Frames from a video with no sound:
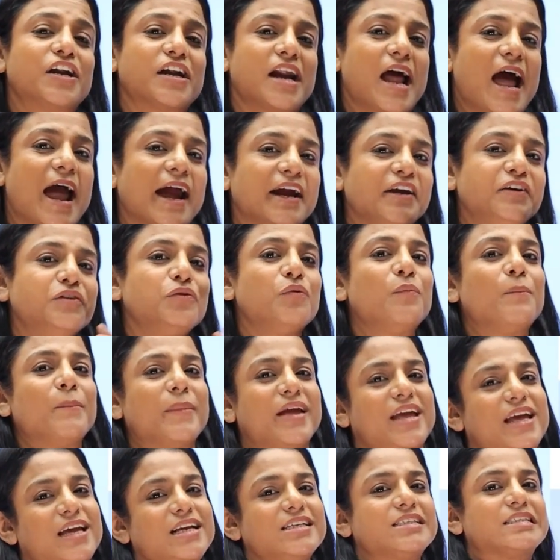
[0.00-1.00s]
try to
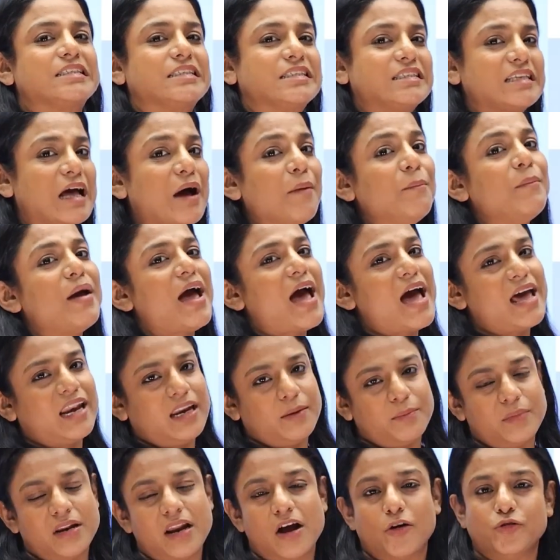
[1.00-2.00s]
make some
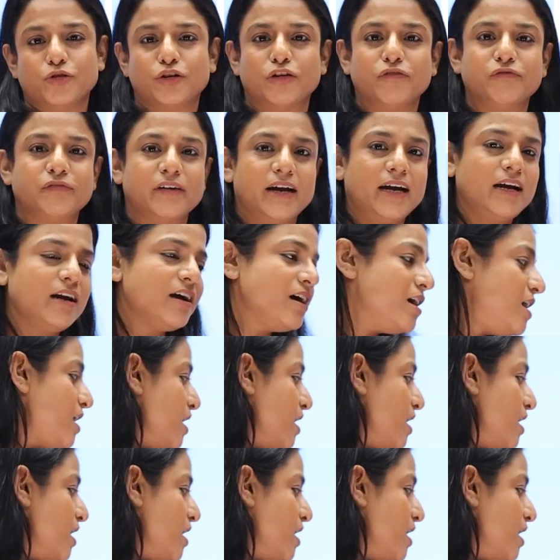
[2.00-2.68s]
animal out of it.